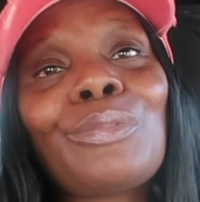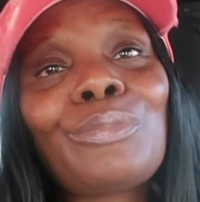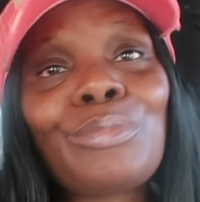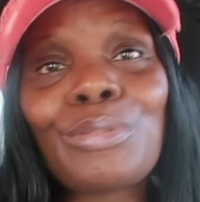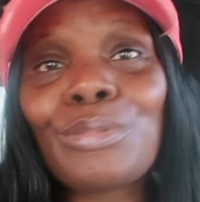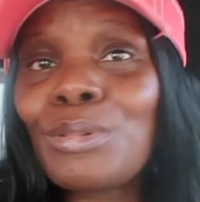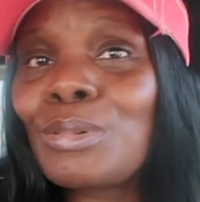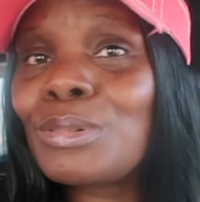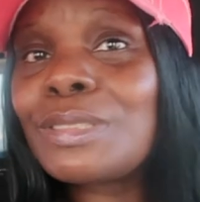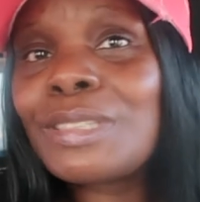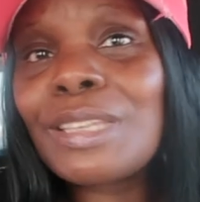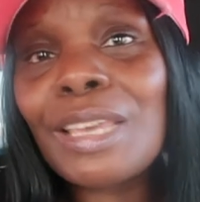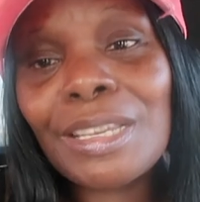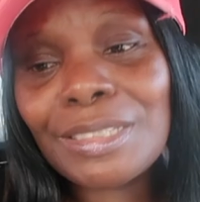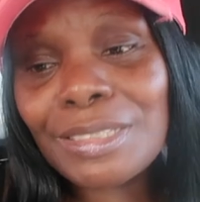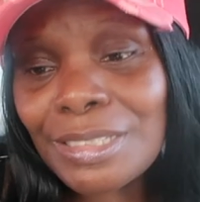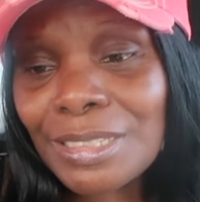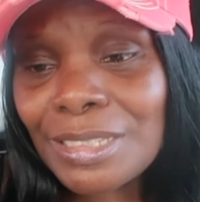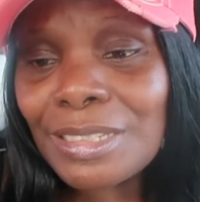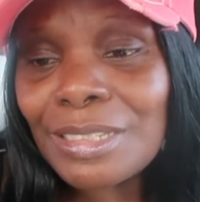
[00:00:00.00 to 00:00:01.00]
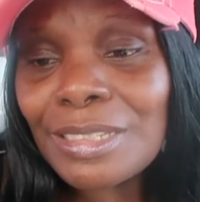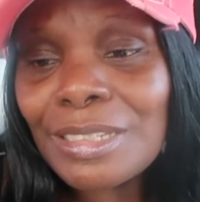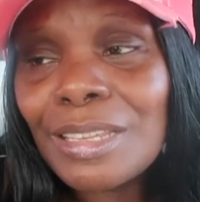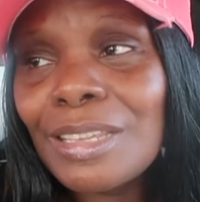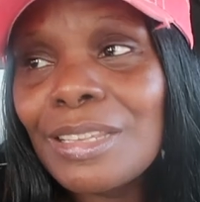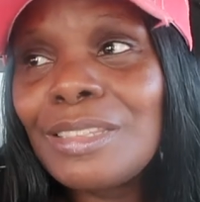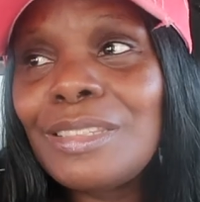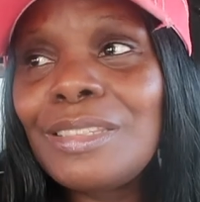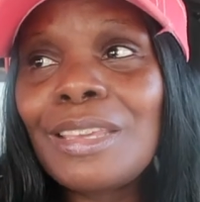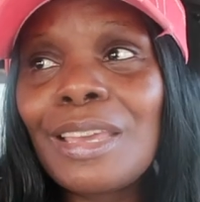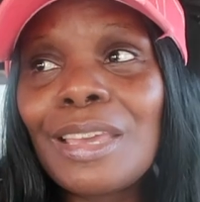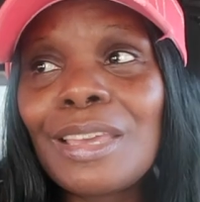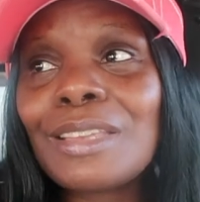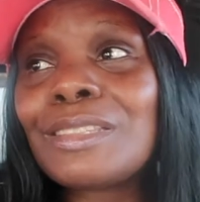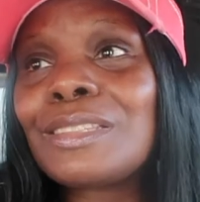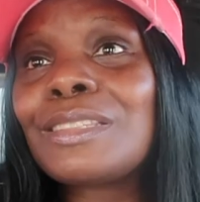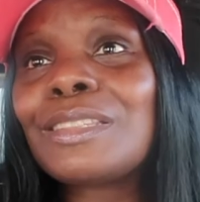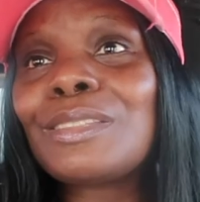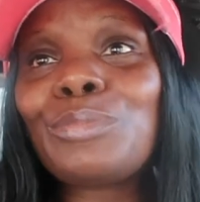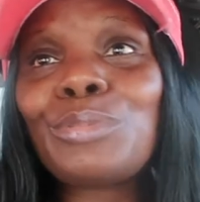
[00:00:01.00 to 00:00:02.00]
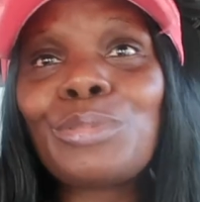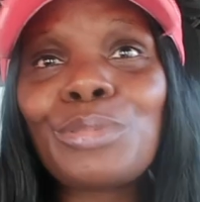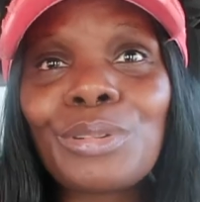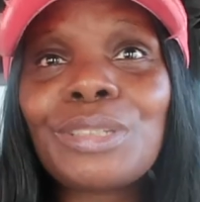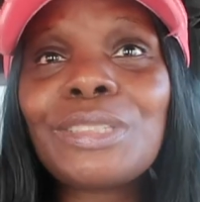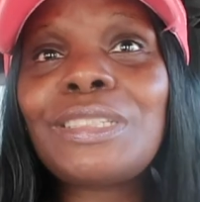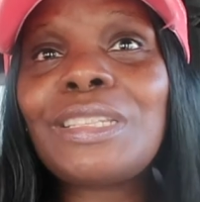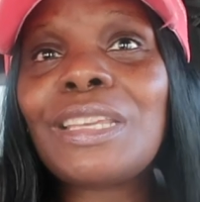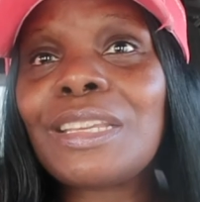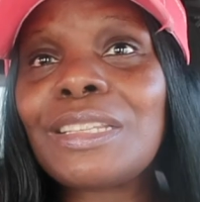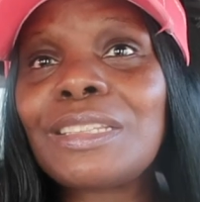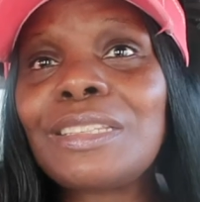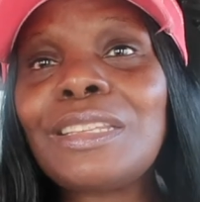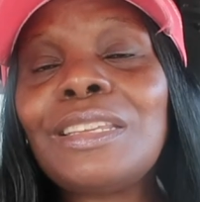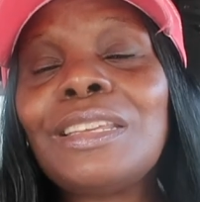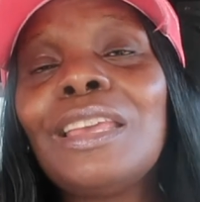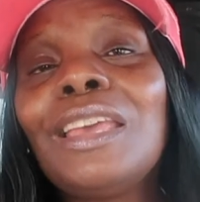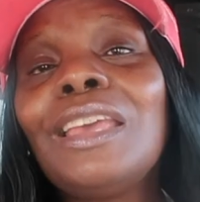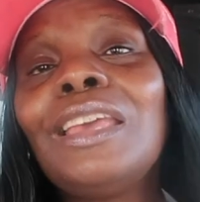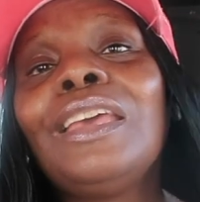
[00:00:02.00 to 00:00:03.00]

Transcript: protected yes protected.